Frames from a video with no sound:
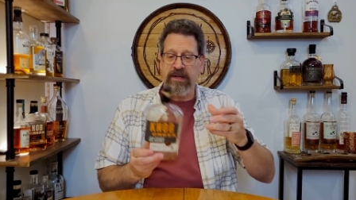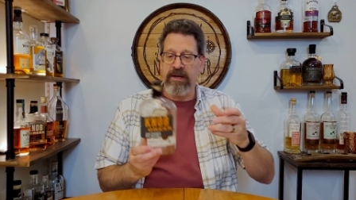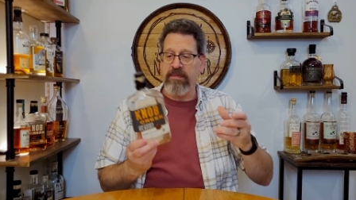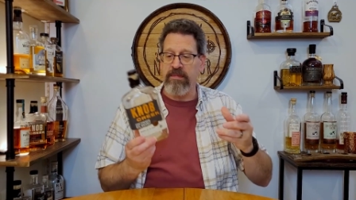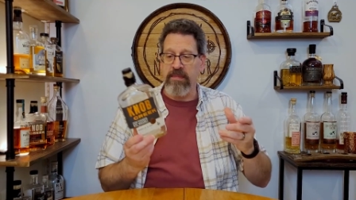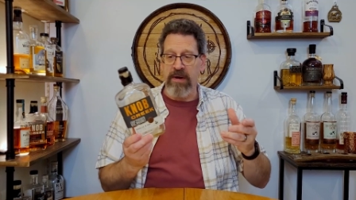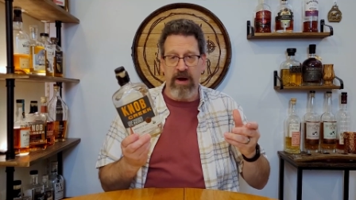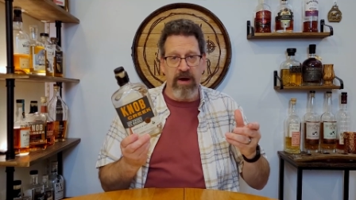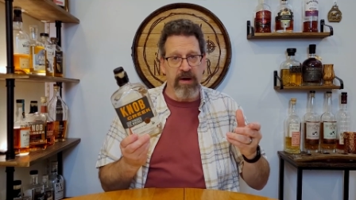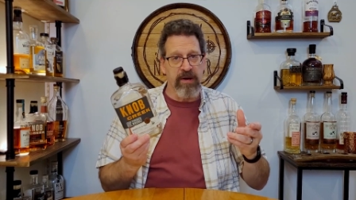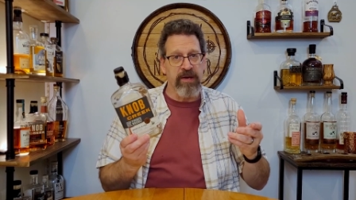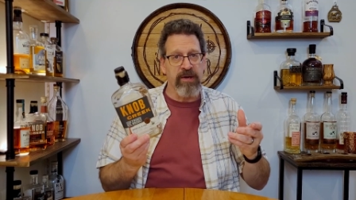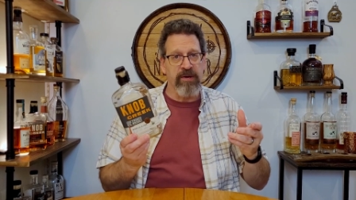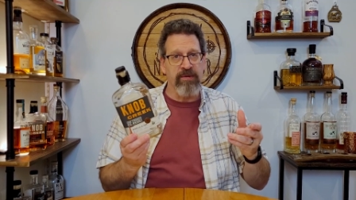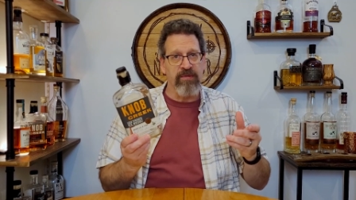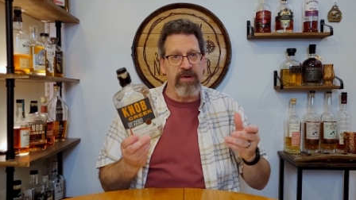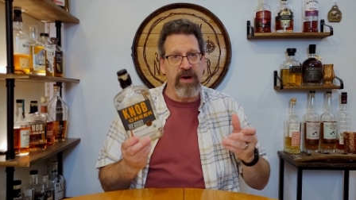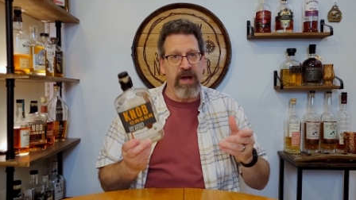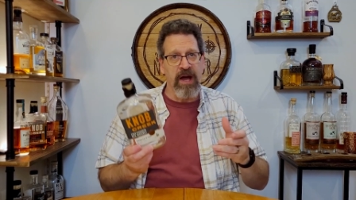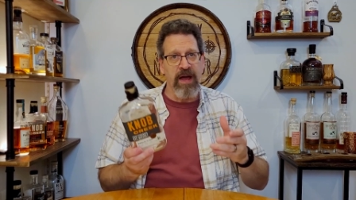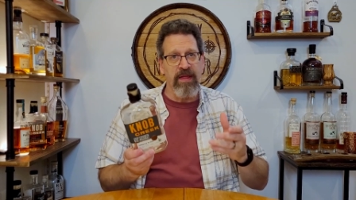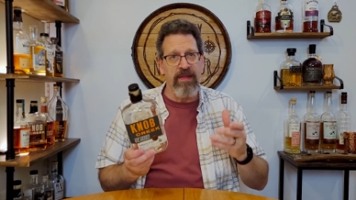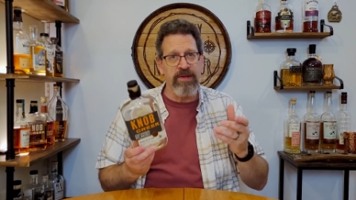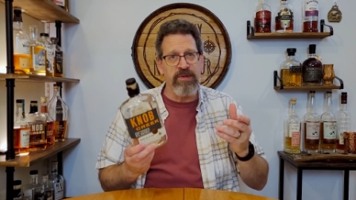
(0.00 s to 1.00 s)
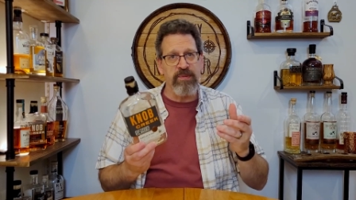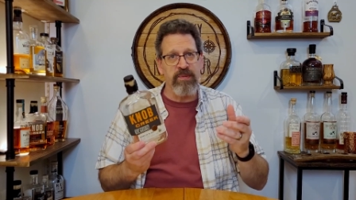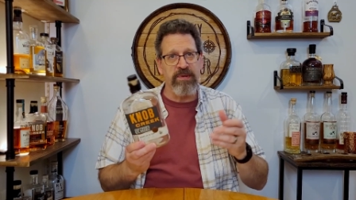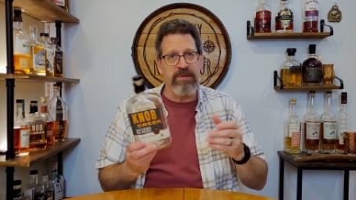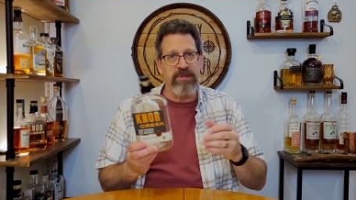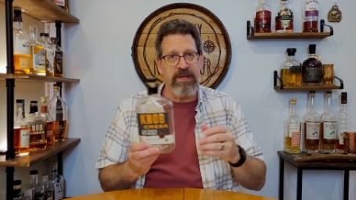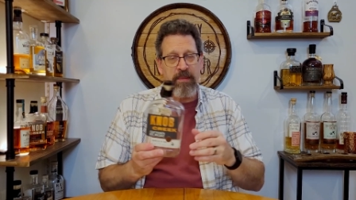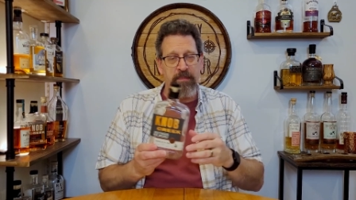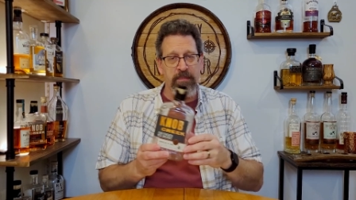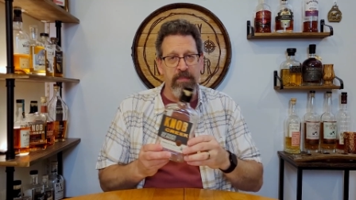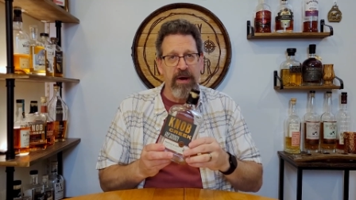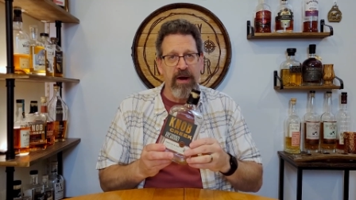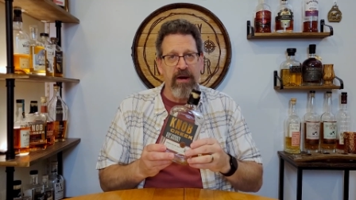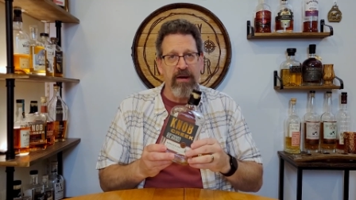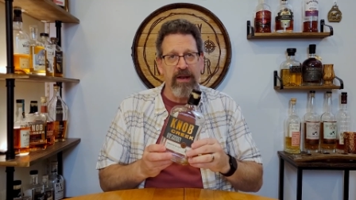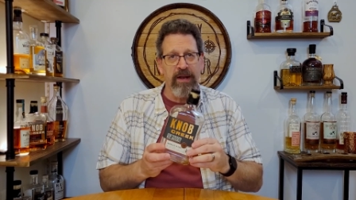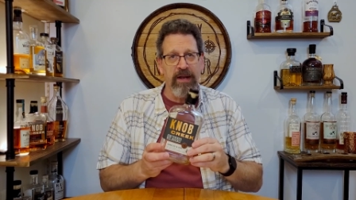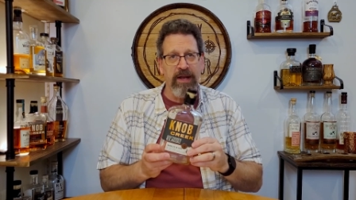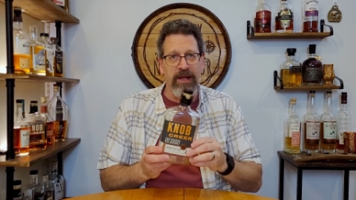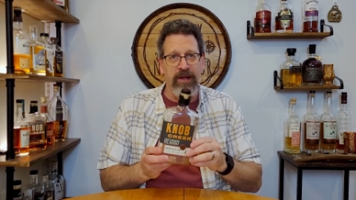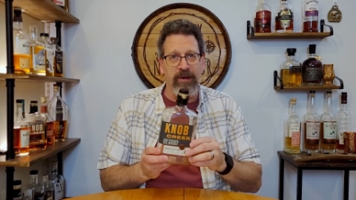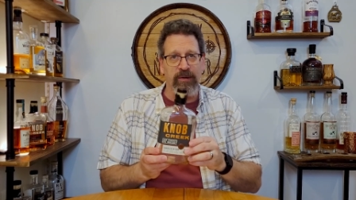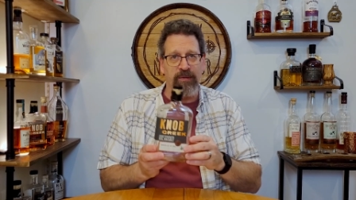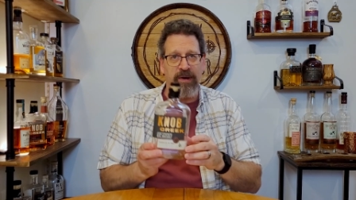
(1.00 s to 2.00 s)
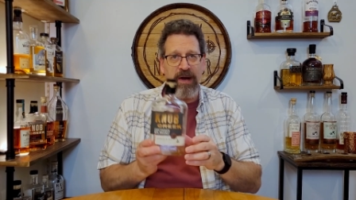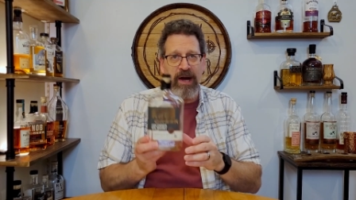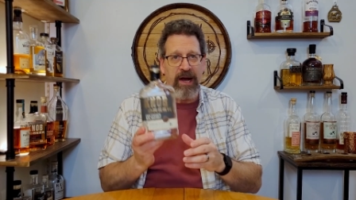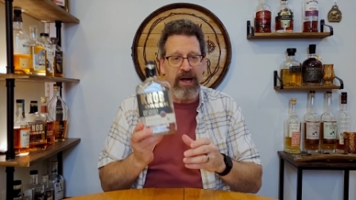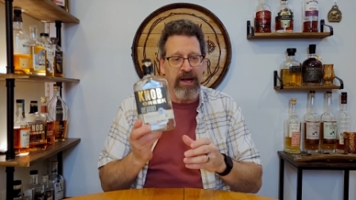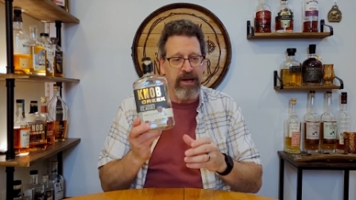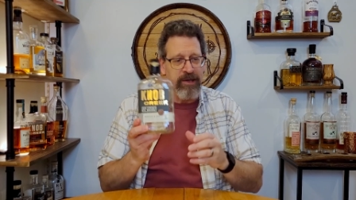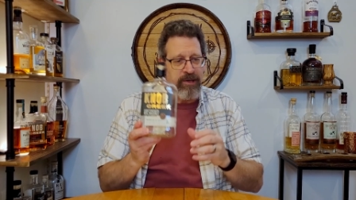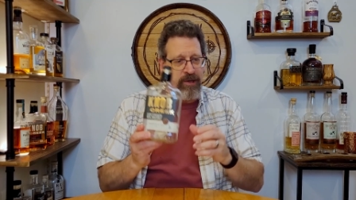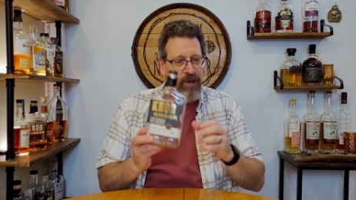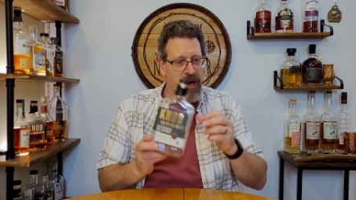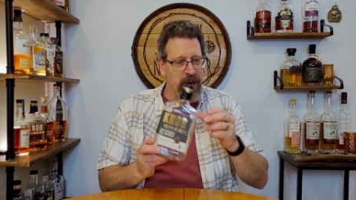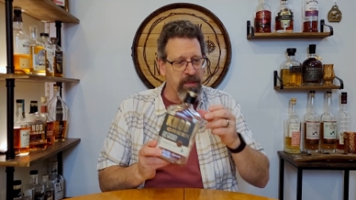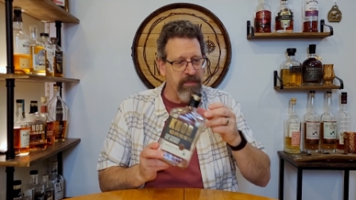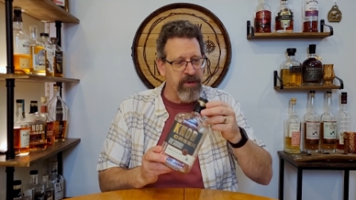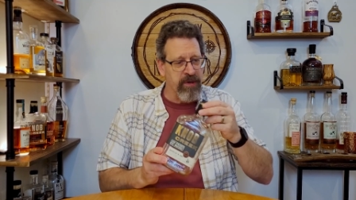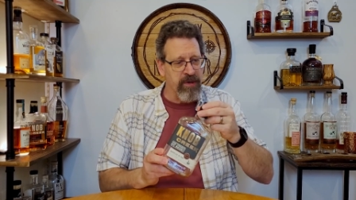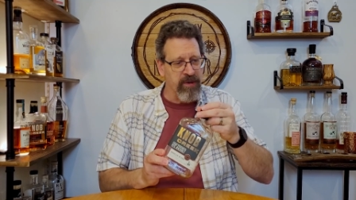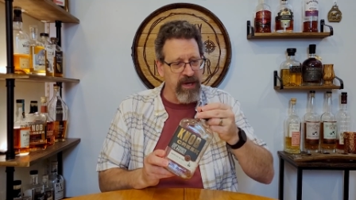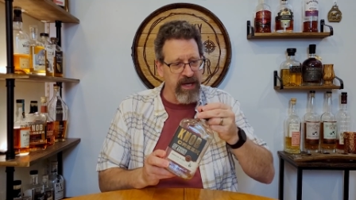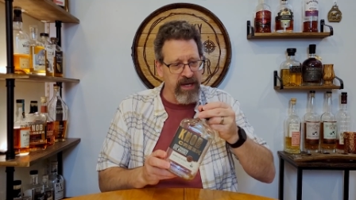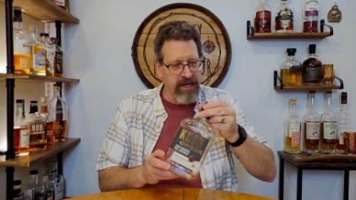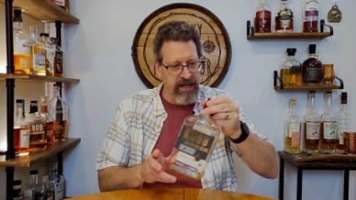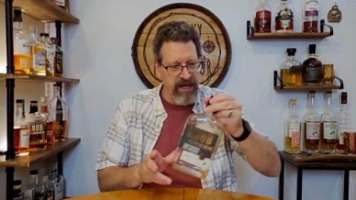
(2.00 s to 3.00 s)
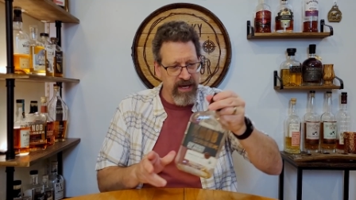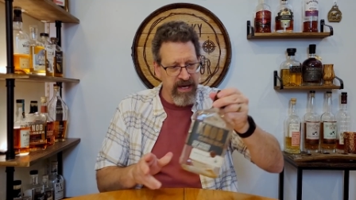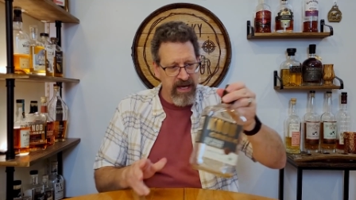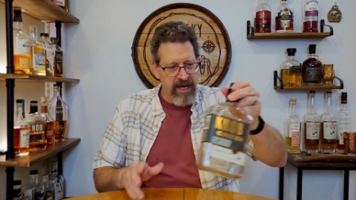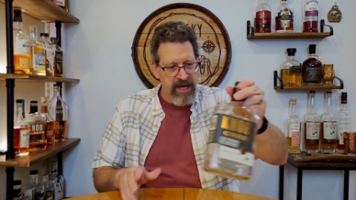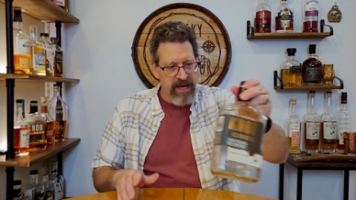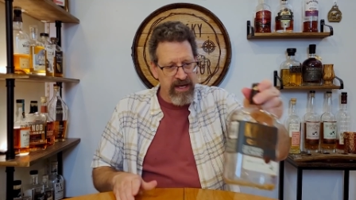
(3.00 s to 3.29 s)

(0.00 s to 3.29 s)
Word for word: an American rye. This one's a barely legal rye, Knob Creek.